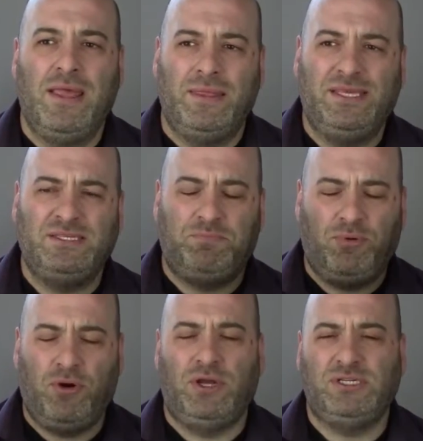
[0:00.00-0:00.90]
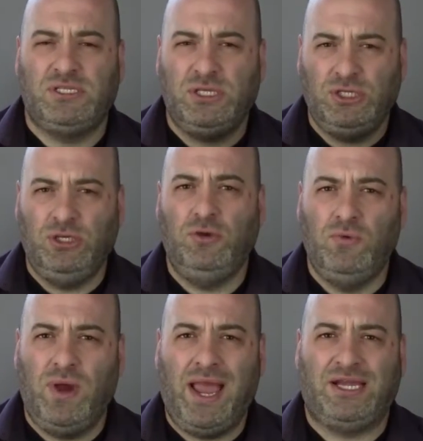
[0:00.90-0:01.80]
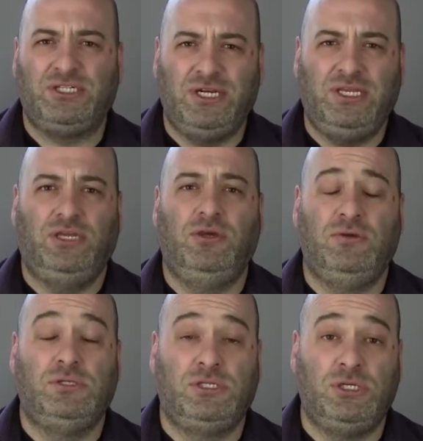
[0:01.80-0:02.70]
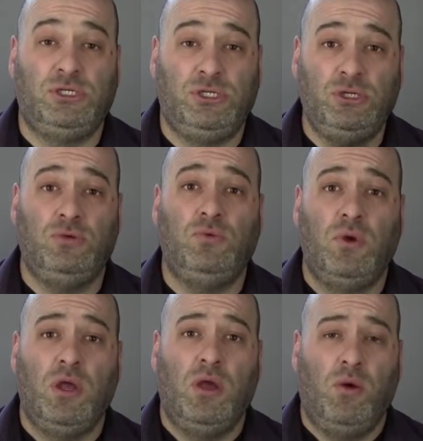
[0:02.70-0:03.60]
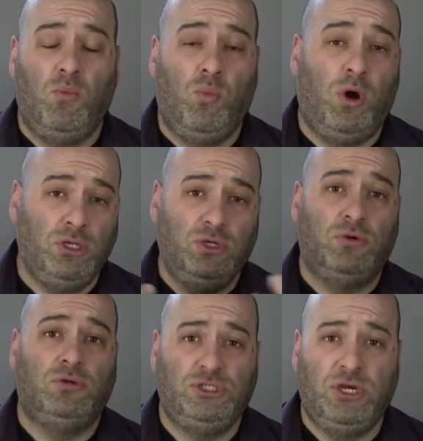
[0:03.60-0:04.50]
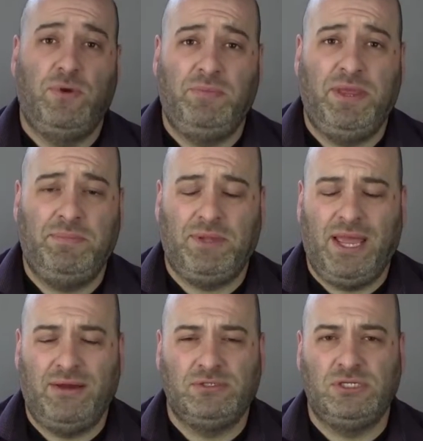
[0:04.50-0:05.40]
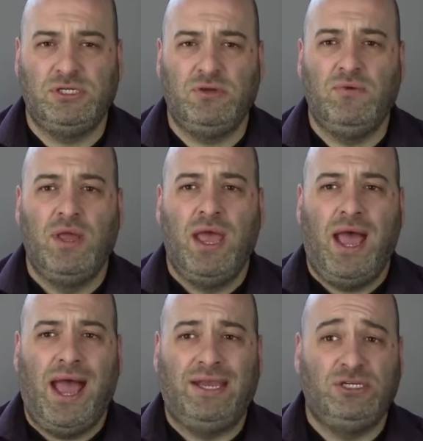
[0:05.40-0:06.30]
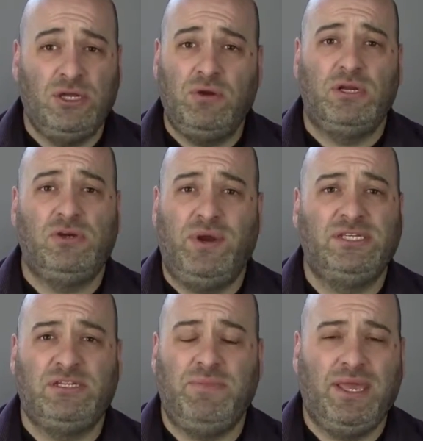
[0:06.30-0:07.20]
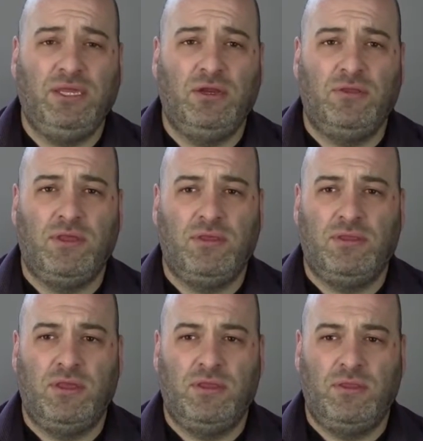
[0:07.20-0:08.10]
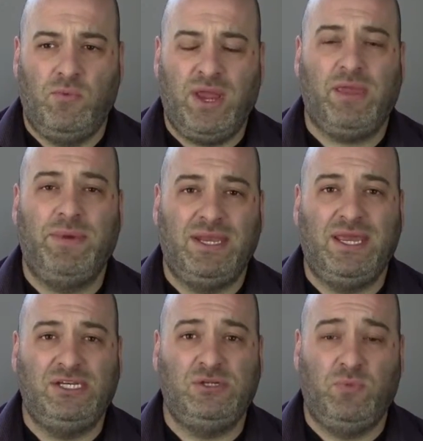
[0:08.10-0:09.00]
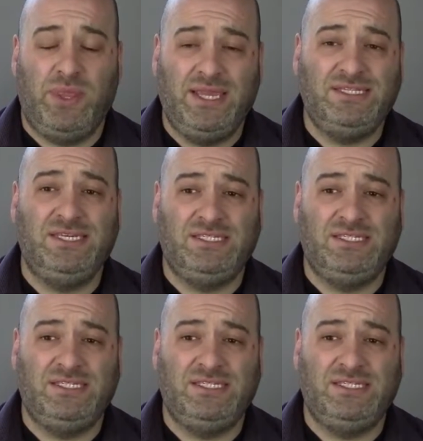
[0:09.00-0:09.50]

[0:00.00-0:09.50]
These are products that you actually use to do what you're showing people how to do. And don't underestimate, the recommendation when they see